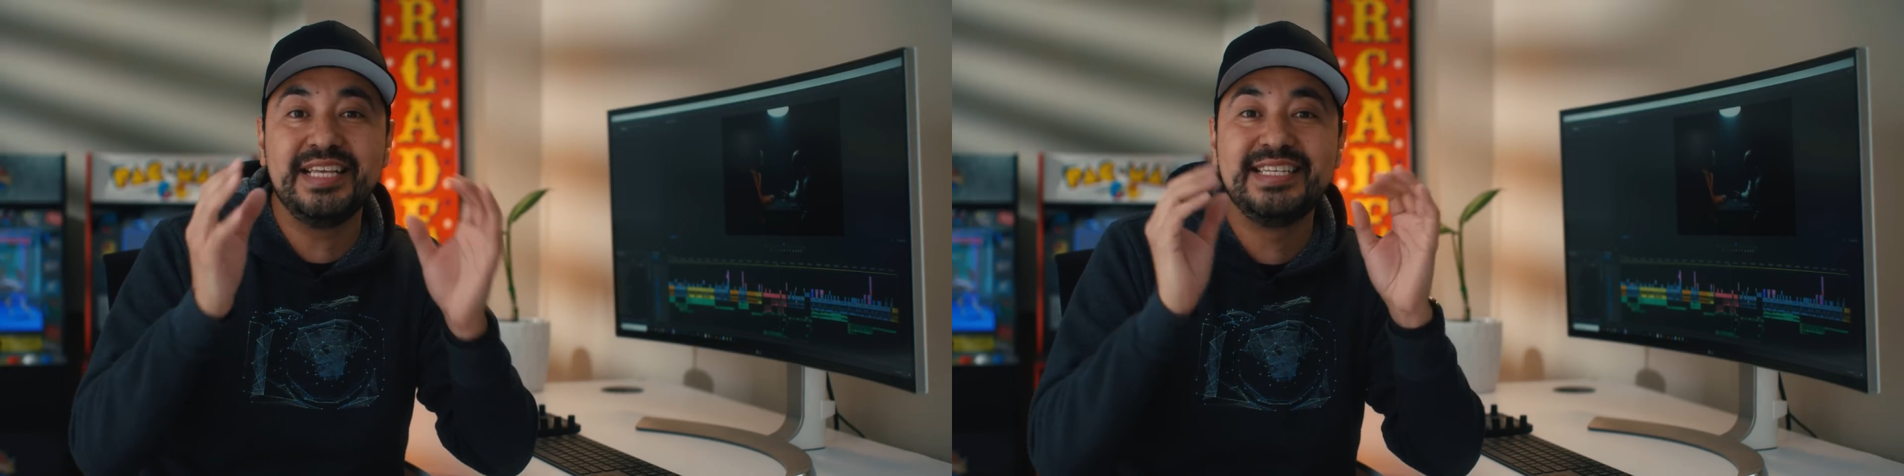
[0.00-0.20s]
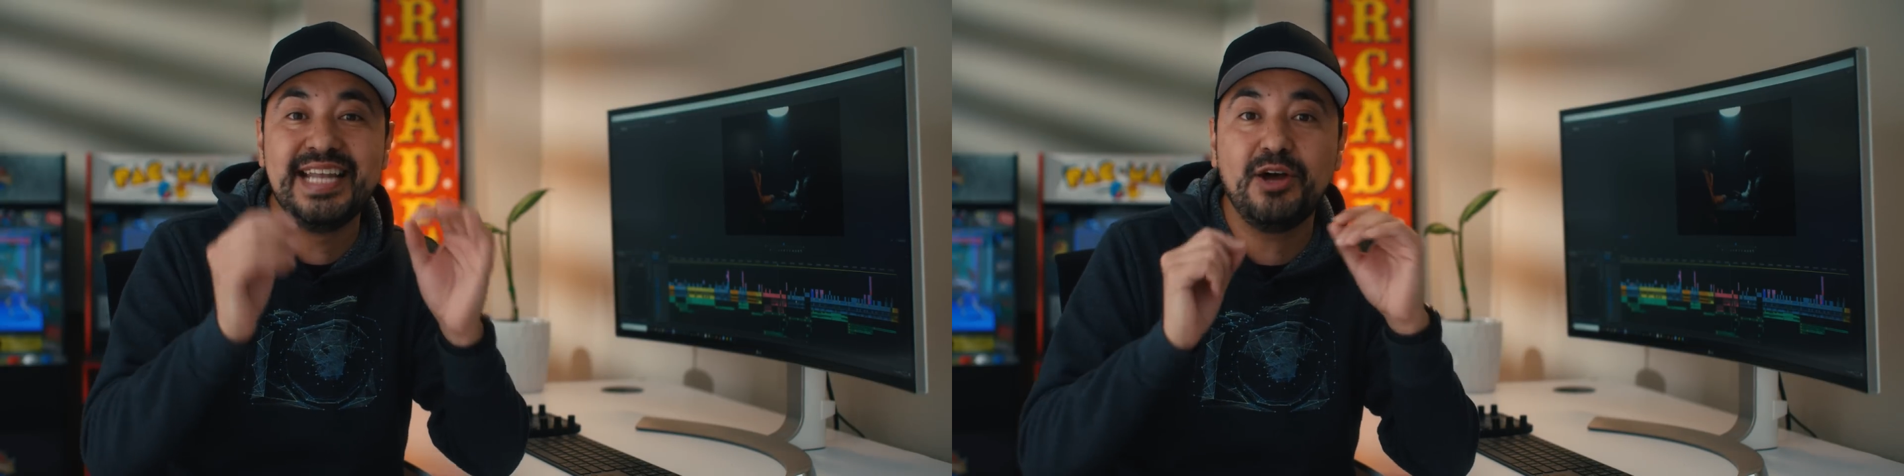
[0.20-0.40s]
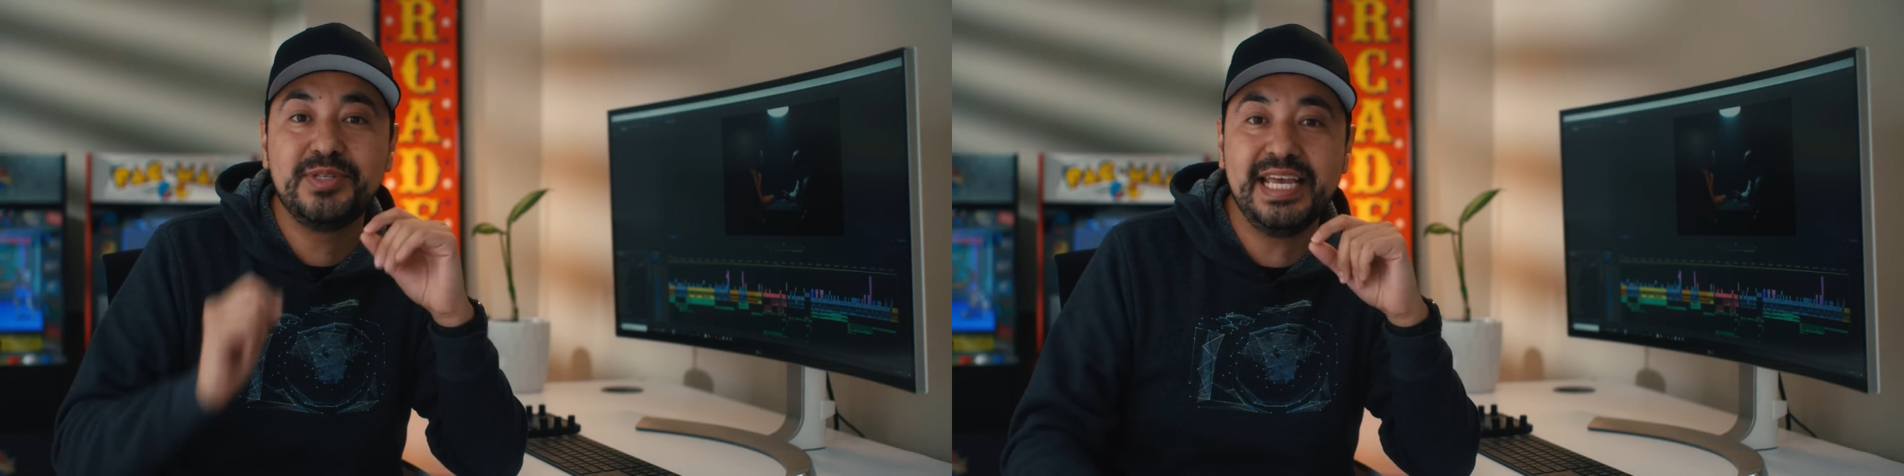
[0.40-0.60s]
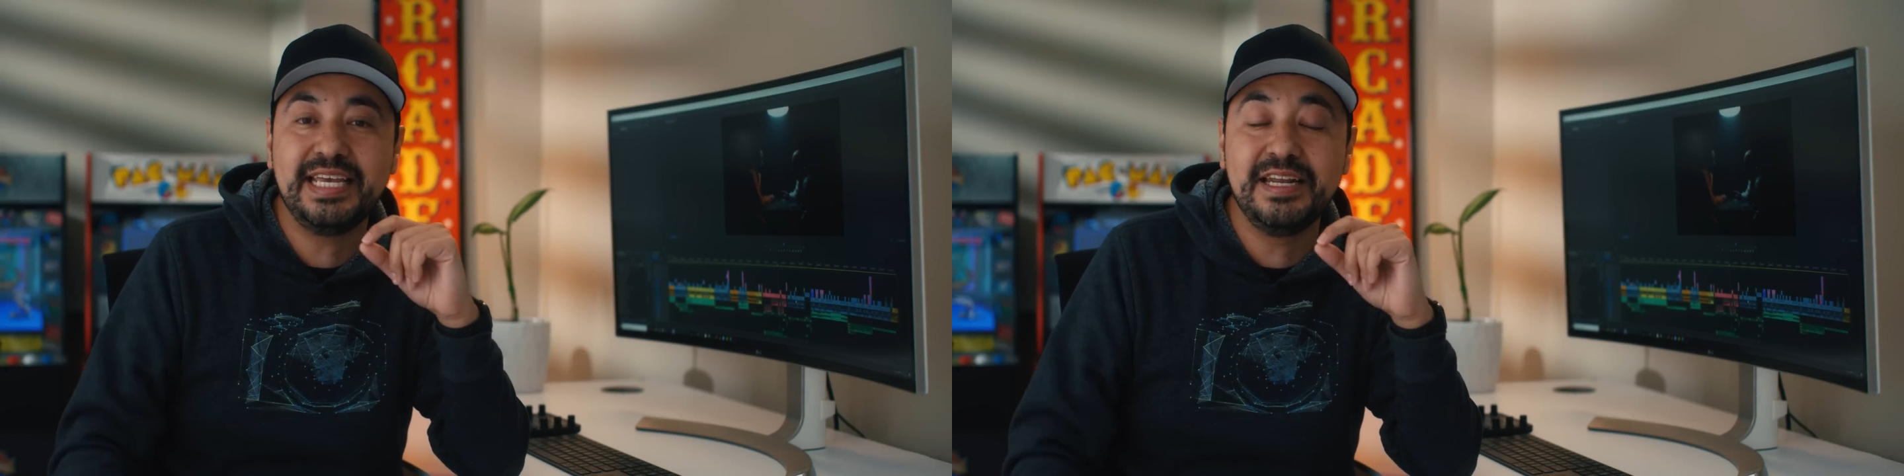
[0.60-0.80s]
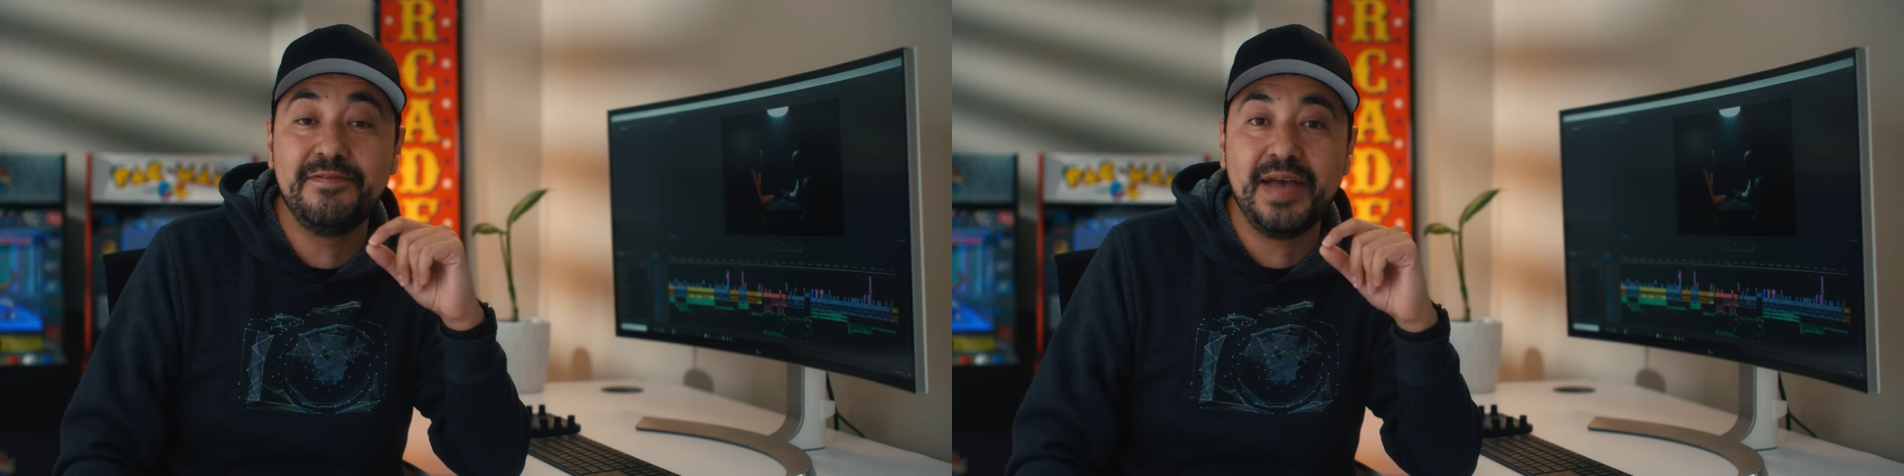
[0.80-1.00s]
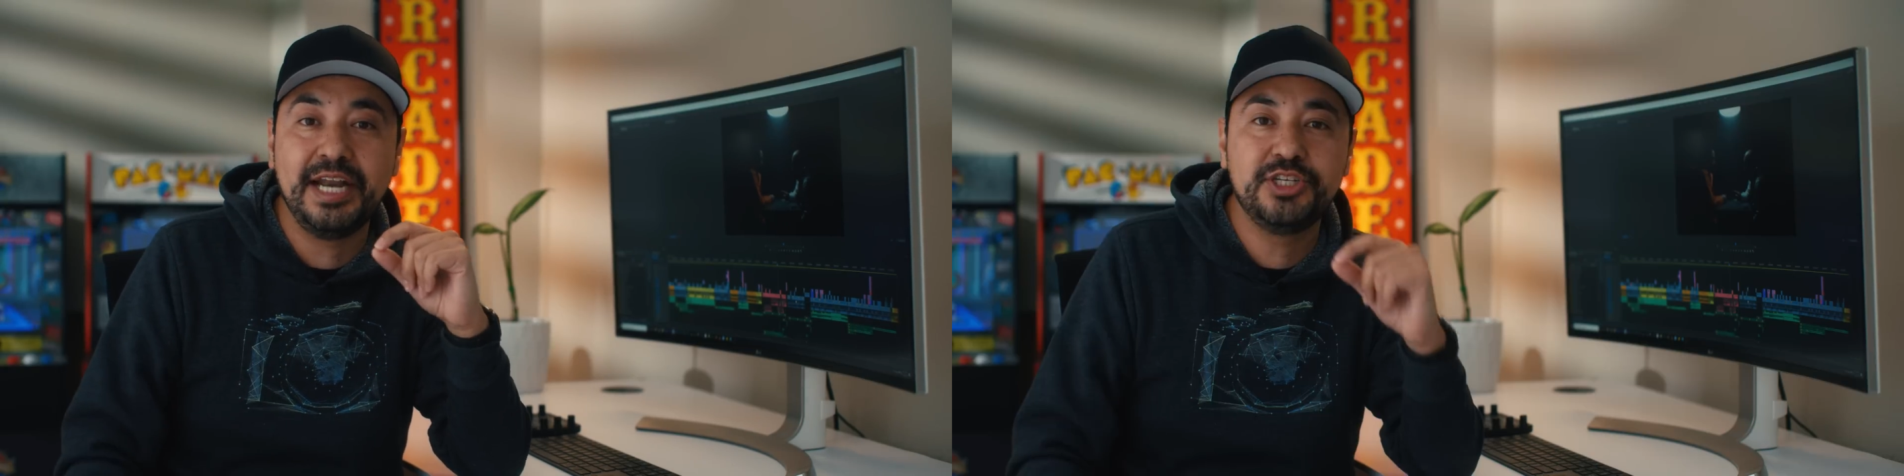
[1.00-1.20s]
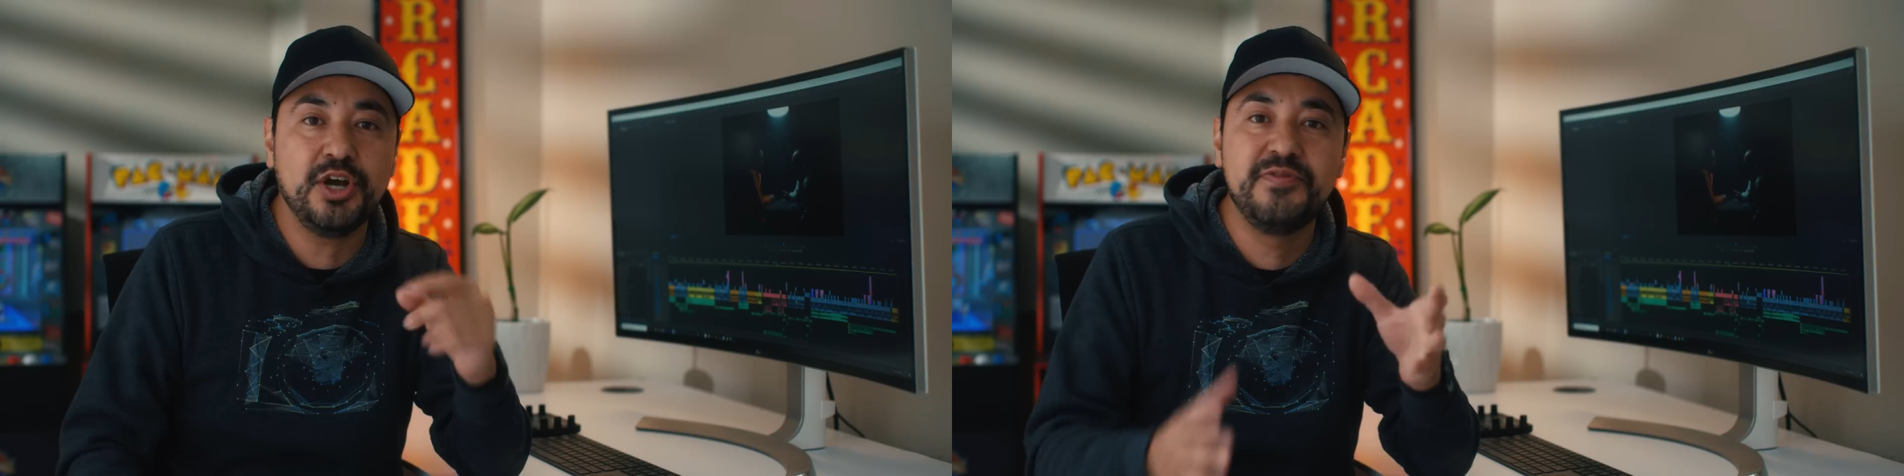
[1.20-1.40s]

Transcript: is now taking advantage